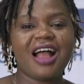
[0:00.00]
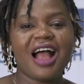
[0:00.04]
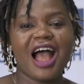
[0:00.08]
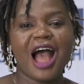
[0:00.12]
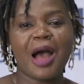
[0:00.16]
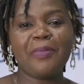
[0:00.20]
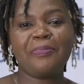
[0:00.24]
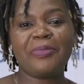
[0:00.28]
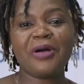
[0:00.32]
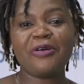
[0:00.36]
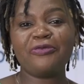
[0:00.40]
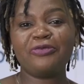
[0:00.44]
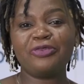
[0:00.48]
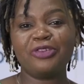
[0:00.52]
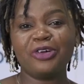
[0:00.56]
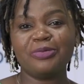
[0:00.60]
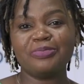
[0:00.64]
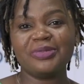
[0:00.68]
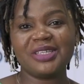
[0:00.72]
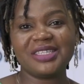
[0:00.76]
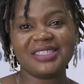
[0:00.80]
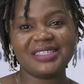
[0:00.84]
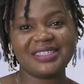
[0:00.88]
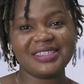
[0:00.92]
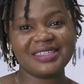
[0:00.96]
Apart from
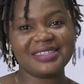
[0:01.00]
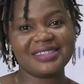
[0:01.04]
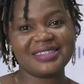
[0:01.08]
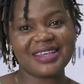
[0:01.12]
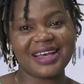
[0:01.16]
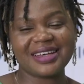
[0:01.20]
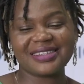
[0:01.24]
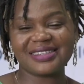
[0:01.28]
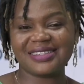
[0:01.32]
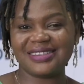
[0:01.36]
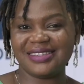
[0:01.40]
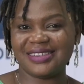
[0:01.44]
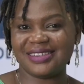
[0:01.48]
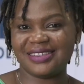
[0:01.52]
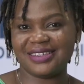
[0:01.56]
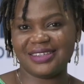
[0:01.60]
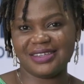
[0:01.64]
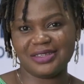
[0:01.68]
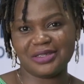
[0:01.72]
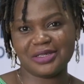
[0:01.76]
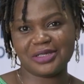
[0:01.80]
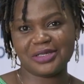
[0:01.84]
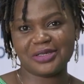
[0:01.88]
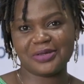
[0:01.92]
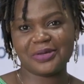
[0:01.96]
the zigzag
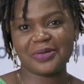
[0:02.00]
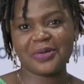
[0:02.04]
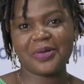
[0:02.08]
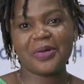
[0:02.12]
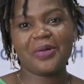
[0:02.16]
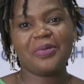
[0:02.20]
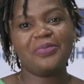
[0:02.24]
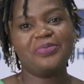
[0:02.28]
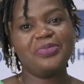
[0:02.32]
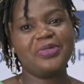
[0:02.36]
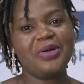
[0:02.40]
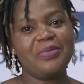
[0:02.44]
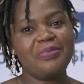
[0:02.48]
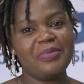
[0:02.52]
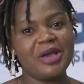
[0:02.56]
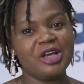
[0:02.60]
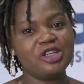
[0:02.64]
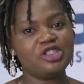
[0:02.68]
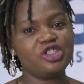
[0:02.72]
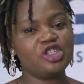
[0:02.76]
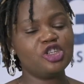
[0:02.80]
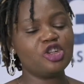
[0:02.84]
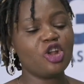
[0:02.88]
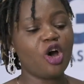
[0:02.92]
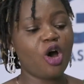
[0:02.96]
stitches, the
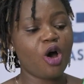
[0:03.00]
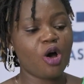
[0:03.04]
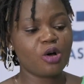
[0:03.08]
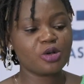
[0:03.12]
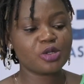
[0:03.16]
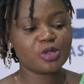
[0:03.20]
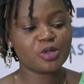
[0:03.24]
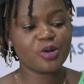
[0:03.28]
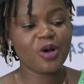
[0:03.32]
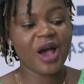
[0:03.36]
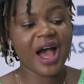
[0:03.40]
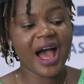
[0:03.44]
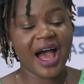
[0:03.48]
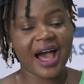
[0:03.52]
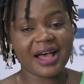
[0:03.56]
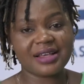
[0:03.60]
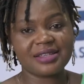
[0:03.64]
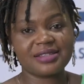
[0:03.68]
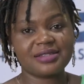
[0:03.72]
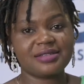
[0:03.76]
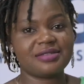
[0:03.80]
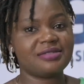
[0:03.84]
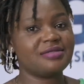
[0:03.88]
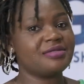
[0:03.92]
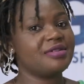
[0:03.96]
machine also
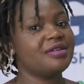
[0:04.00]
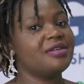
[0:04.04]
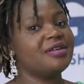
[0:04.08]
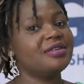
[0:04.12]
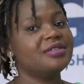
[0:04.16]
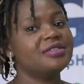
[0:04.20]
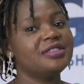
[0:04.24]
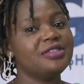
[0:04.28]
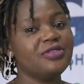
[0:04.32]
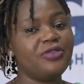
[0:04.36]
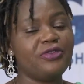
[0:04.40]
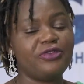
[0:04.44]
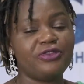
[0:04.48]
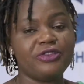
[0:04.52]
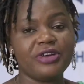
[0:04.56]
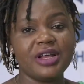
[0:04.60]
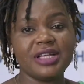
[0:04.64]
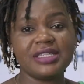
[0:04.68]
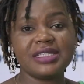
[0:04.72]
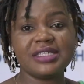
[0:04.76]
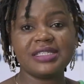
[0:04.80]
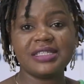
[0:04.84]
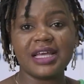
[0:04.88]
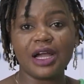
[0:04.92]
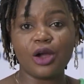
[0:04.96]
has
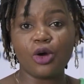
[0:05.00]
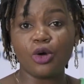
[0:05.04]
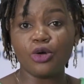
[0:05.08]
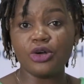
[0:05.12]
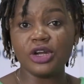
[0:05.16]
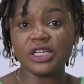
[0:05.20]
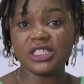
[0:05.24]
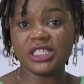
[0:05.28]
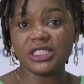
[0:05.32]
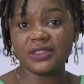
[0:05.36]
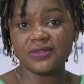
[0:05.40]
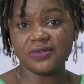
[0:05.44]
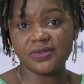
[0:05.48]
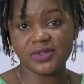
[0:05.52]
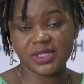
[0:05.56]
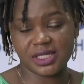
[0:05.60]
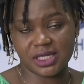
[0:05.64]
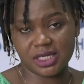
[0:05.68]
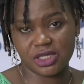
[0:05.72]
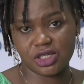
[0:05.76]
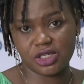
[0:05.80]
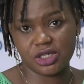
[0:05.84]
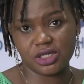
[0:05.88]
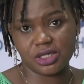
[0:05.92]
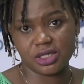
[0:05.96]
different decorative
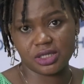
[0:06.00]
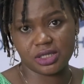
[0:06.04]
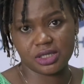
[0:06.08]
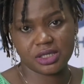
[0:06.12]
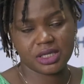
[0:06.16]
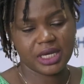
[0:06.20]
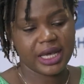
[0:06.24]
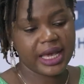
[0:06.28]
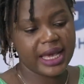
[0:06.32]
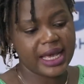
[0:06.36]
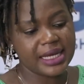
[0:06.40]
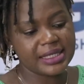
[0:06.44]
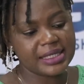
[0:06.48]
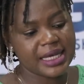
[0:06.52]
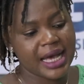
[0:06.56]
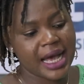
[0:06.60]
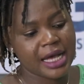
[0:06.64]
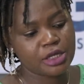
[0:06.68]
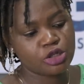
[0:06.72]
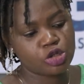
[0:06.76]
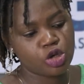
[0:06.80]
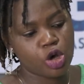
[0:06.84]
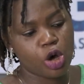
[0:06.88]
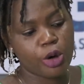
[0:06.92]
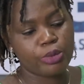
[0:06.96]
stitches. It
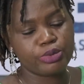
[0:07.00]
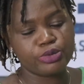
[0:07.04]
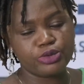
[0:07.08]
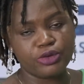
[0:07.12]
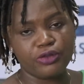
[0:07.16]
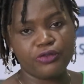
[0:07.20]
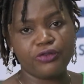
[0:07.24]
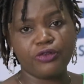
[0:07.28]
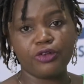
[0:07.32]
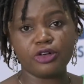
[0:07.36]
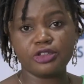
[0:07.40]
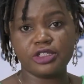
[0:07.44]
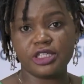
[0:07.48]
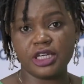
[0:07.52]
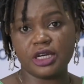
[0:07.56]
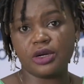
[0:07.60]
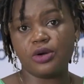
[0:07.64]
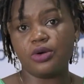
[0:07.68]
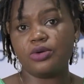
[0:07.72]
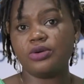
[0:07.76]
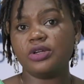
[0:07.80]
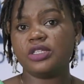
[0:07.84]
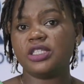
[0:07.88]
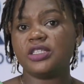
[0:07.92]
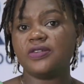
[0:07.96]
has up to 4
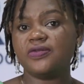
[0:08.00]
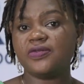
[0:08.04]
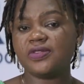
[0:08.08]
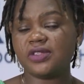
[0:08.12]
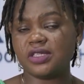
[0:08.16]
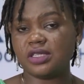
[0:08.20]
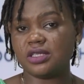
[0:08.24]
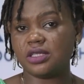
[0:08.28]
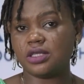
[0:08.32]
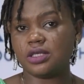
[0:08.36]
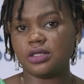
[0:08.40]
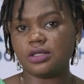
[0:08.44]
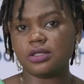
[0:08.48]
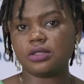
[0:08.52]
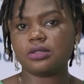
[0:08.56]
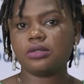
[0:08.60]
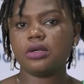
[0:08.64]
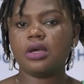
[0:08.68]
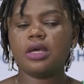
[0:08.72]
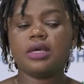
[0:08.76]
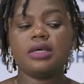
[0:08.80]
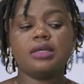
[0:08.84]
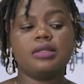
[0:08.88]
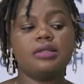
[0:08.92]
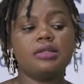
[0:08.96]
decorative stitches.
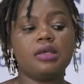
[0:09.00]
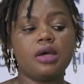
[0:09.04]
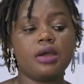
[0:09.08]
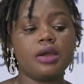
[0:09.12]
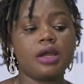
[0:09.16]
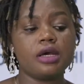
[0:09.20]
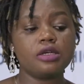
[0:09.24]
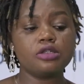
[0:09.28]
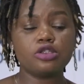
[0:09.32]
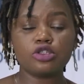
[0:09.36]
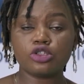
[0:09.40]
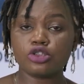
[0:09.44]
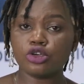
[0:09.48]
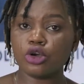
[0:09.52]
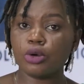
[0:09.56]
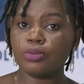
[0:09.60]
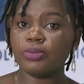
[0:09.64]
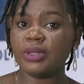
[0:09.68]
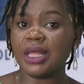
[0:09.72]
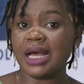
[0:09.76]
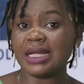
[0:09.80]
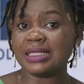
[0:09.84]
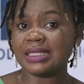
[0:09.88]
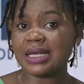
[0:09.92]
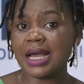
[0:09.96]
There are some
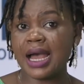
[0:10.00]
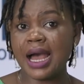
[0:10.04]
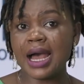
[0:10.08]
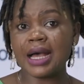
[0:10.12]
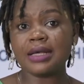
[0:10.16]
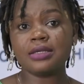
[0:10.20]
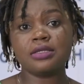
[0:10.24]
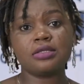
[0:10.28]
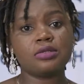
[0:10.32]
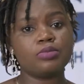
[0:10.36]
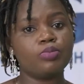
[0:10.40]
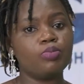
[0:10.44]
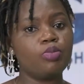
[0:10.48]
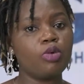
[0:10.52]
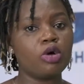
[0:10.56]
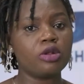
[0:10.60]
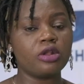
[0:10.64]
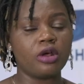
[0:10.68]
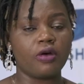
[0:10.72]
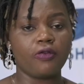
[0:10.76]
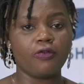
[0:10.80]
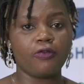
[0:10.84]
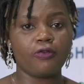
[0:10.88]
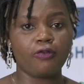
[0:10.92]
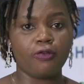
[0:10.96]
that has more
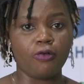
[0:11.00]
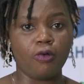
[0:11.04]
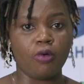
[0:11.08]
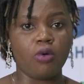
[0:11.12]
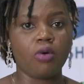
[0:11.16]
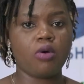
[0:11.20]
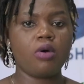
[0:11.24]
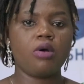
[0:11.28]
than 4.